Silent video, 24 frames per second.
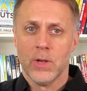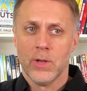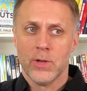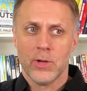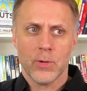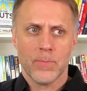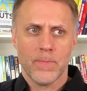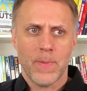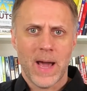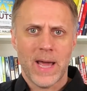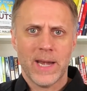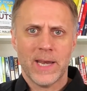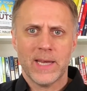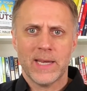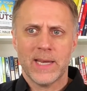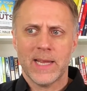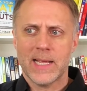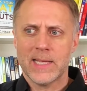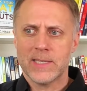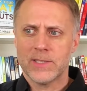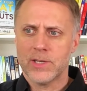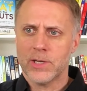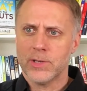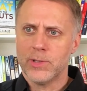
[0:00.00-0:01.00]
your body
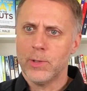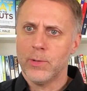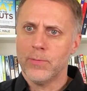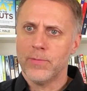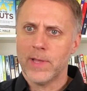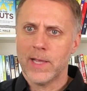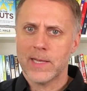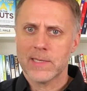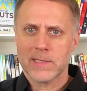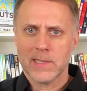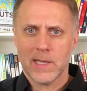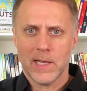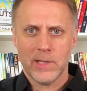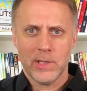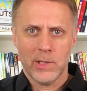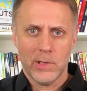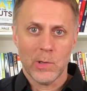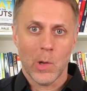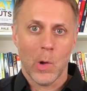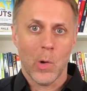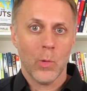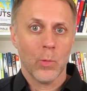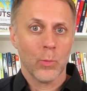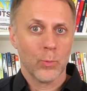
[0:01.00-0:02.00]
needs to do things like, you
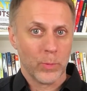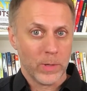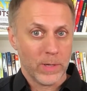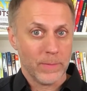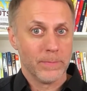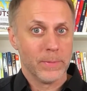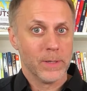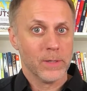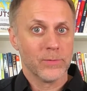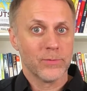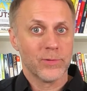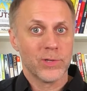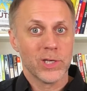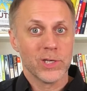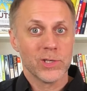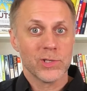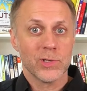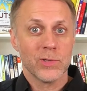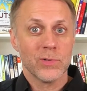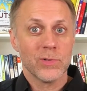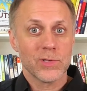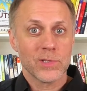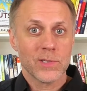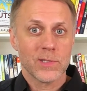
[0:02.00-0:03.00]
know, rebuild
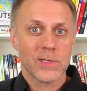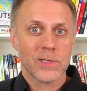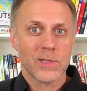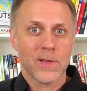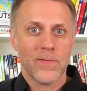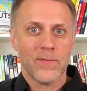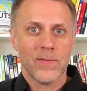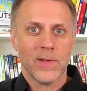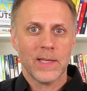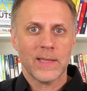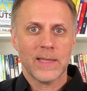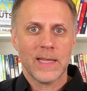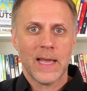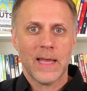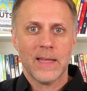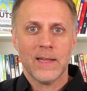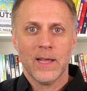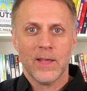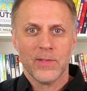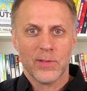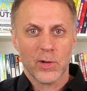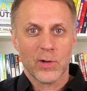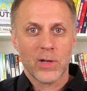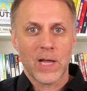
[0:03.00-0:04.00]
tissues and stuff like that.
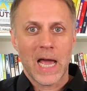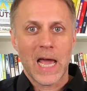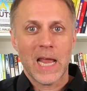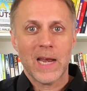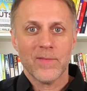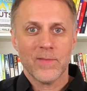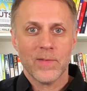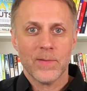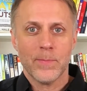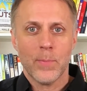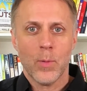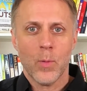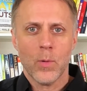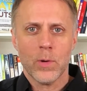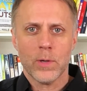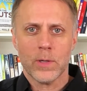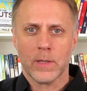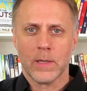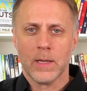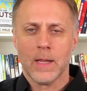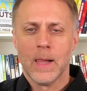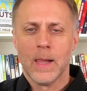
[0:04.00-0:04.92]
They're kind of important,